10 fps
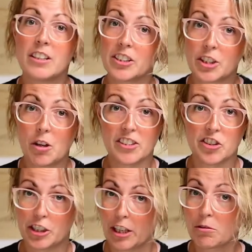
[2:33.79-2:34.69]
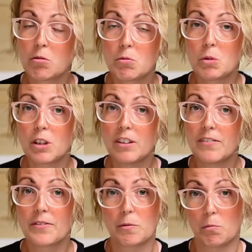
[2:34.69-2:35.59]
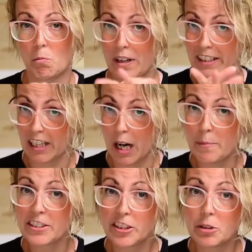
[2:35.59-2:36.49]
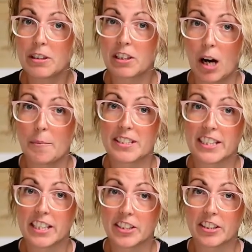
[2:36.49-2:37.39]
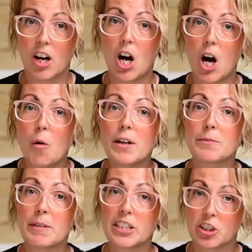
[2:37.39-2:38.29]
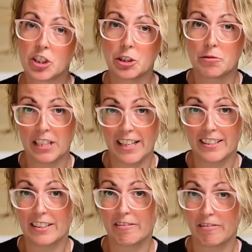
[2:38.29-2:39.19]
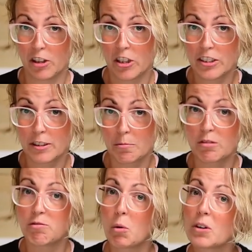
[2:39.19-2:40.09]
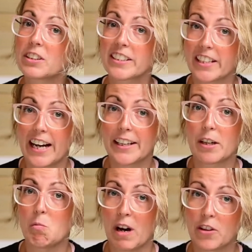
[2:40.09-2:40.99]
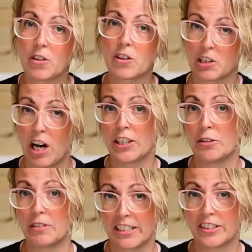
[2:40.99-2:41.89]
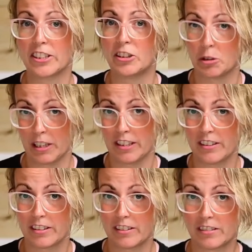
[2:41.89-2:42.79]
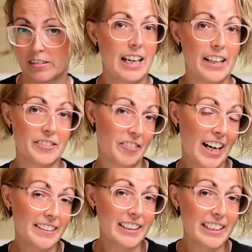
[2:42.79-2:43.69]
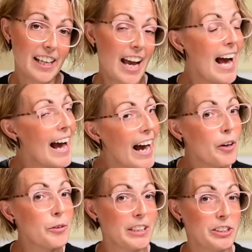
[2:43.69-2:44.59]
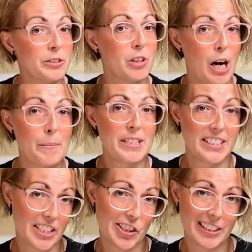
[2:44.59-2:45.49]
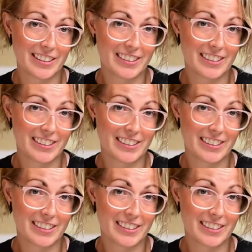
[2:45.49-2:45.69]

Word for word: So as a general rule, when it comes to doing compensation, always make sure you test it first before deciding whether or not you need to do it. And finally, how do I do compensation?